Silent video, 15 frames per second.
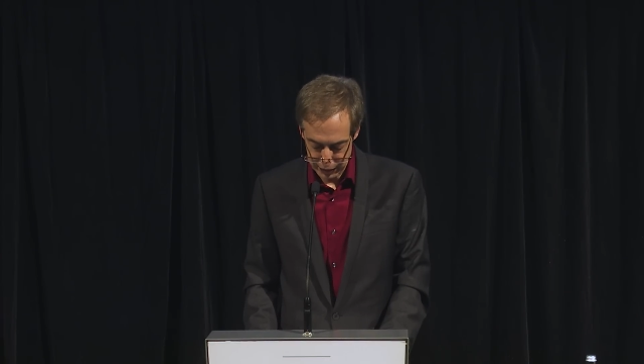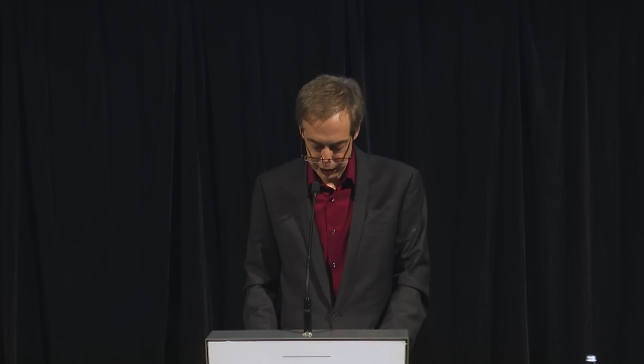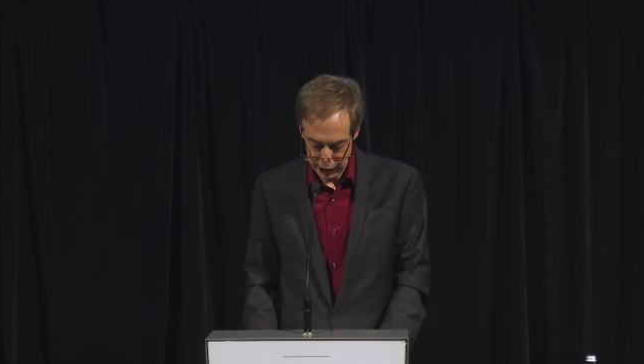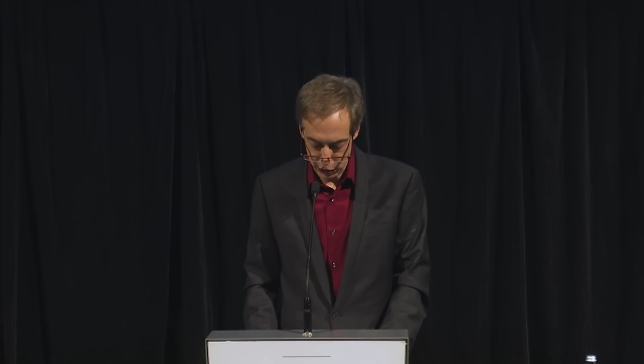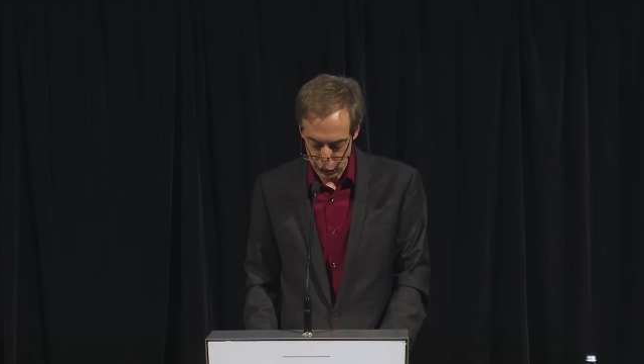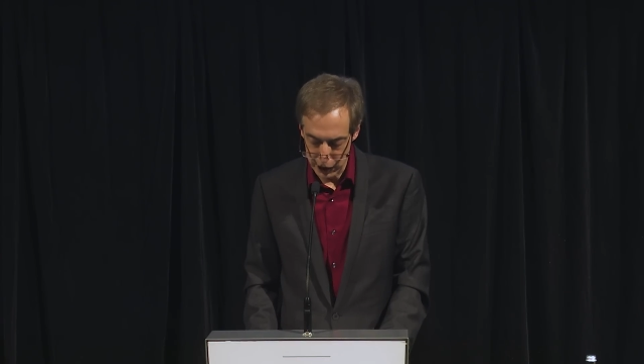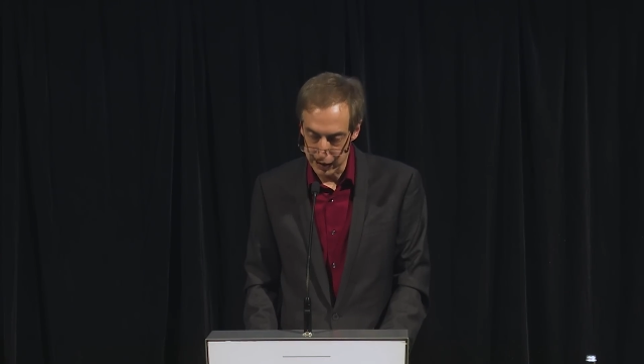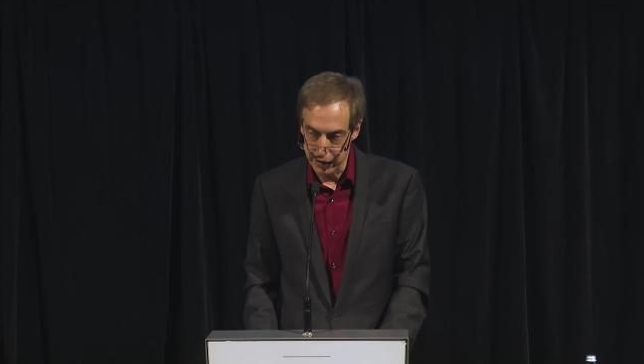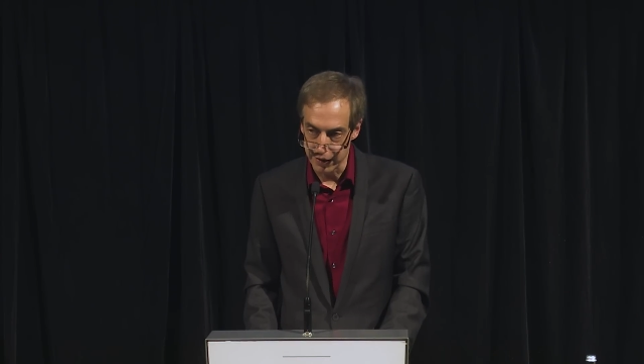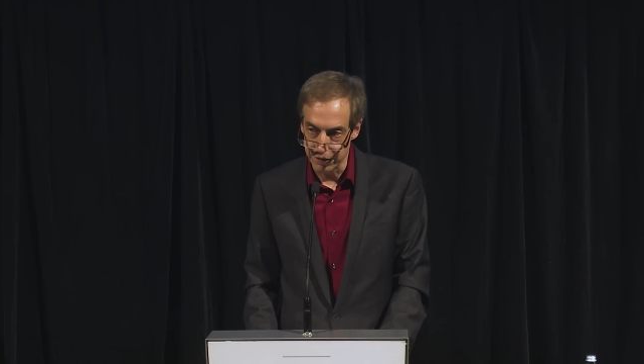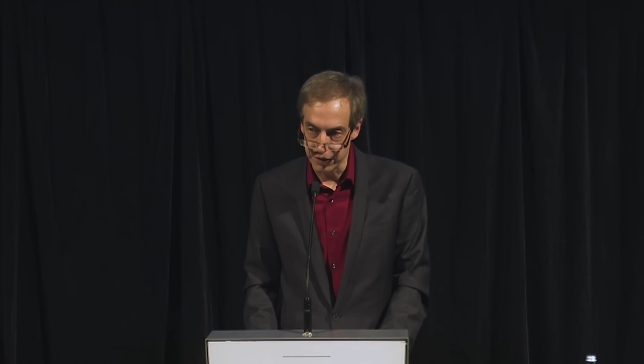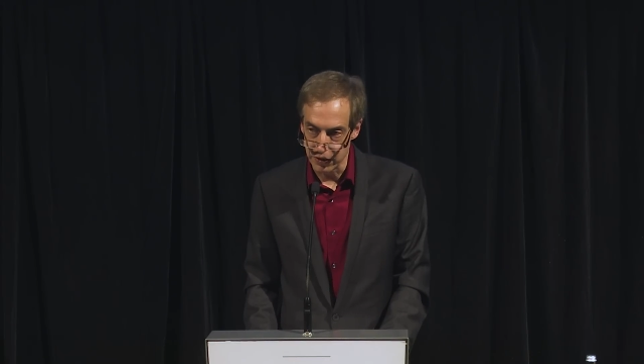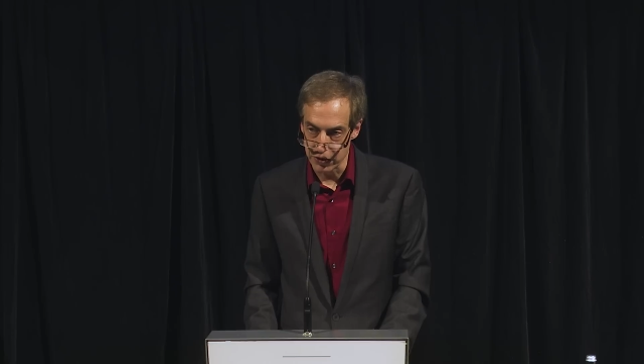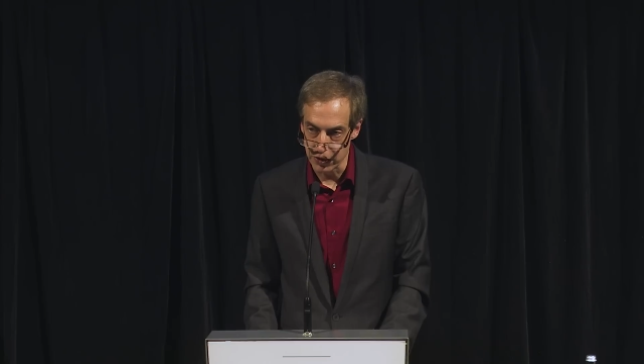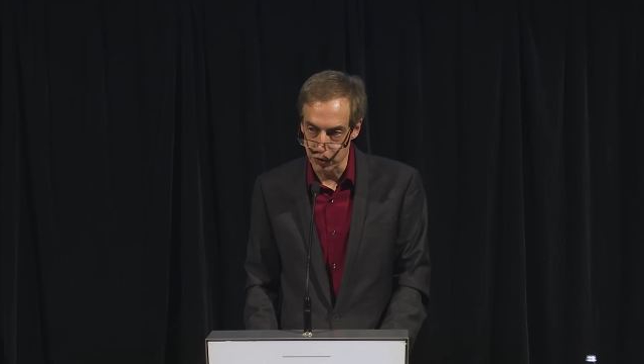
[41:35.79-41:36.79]
It quickly
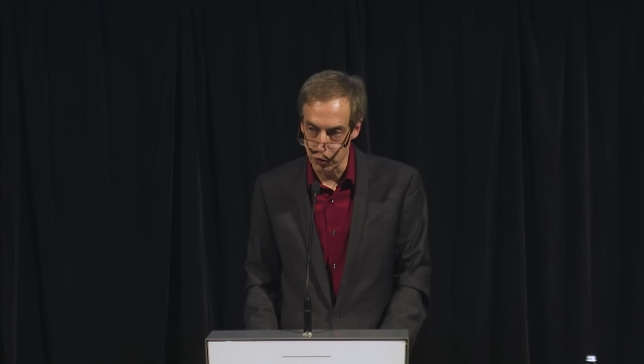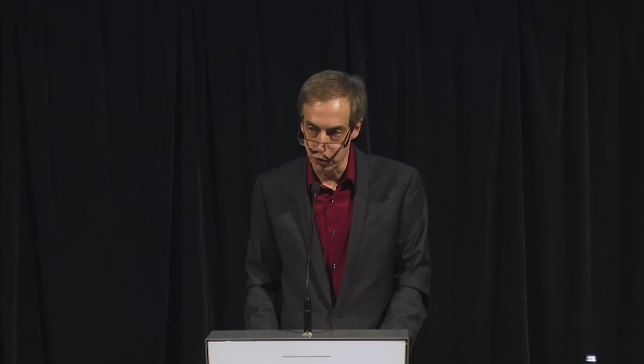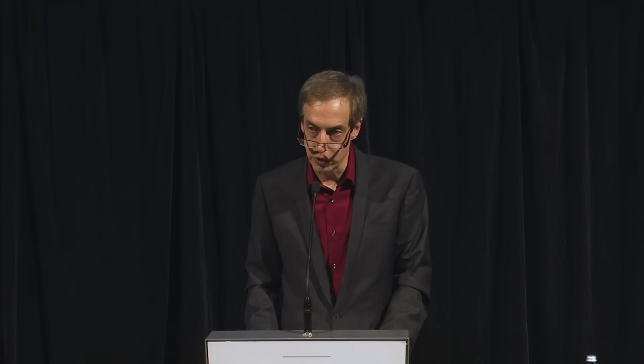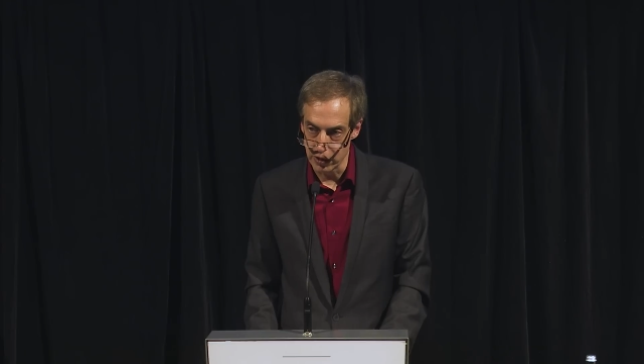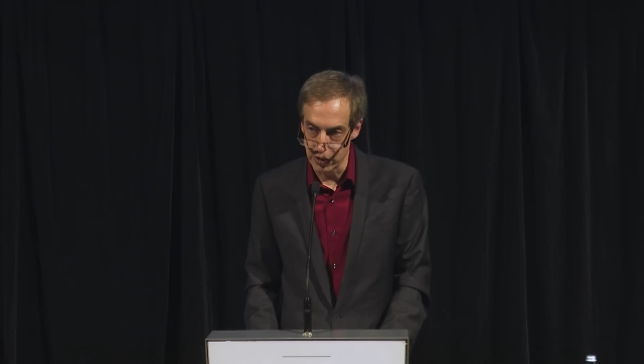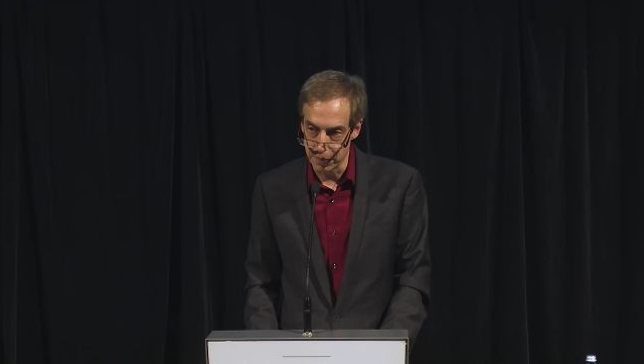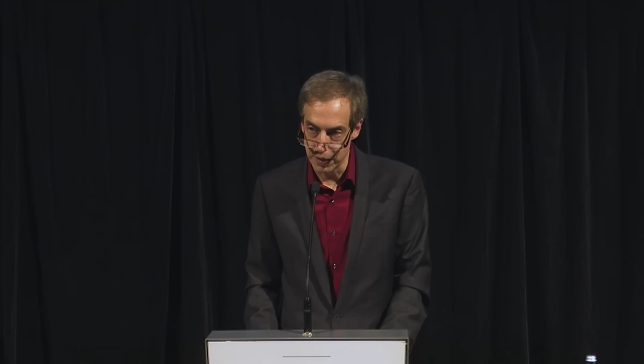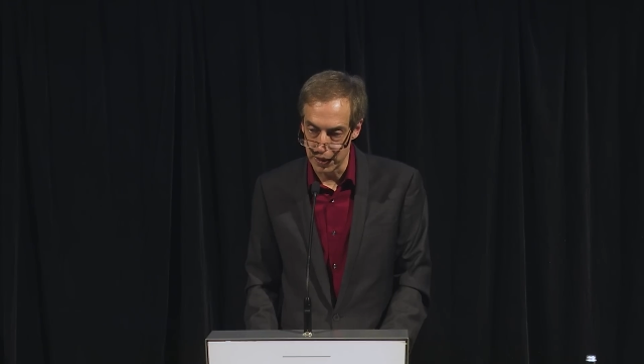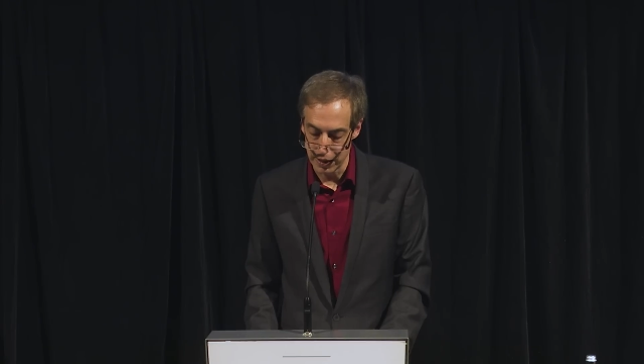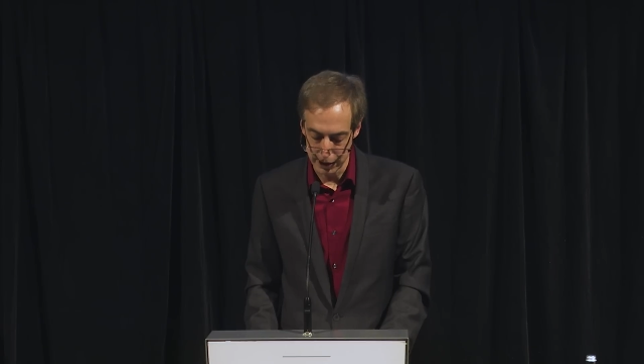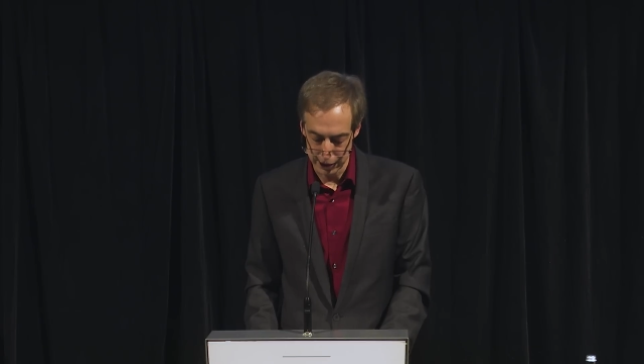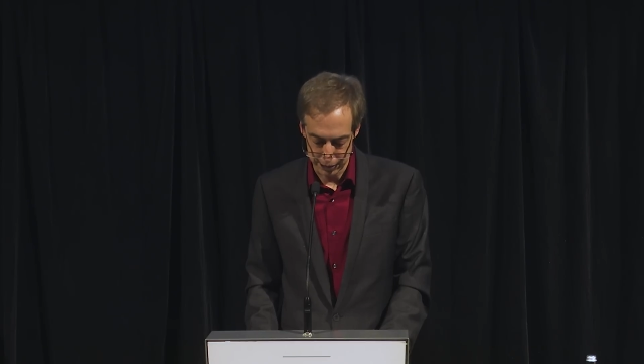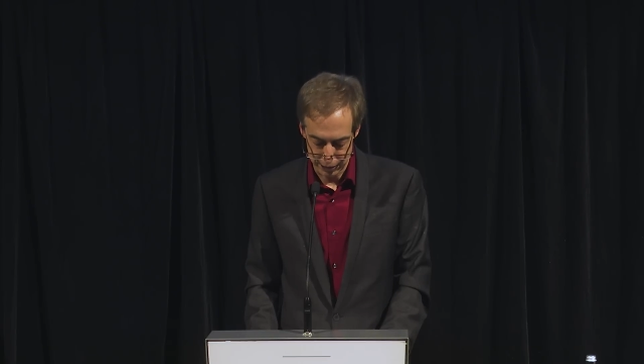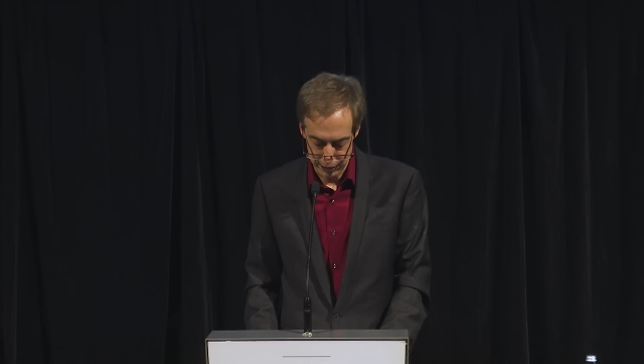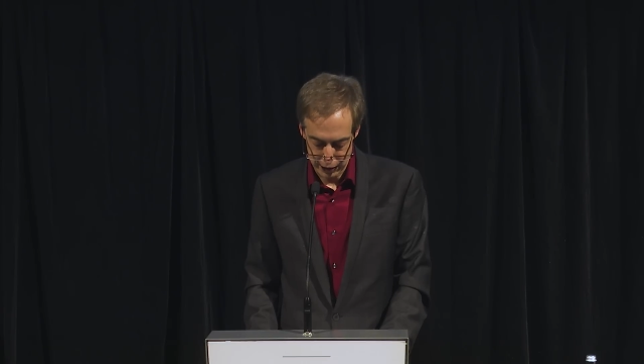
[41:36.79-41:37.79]
feels intruded
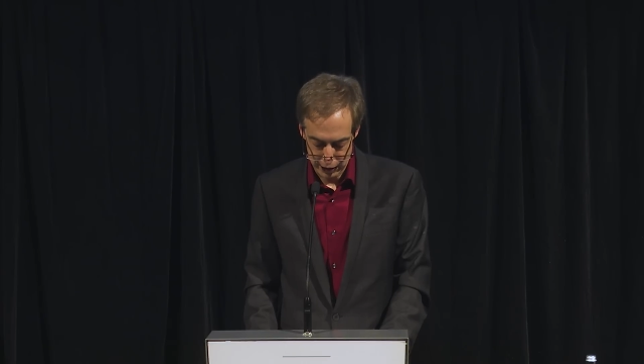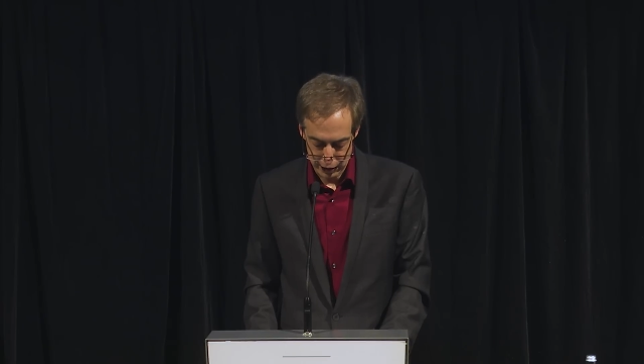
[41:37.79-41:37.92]
upon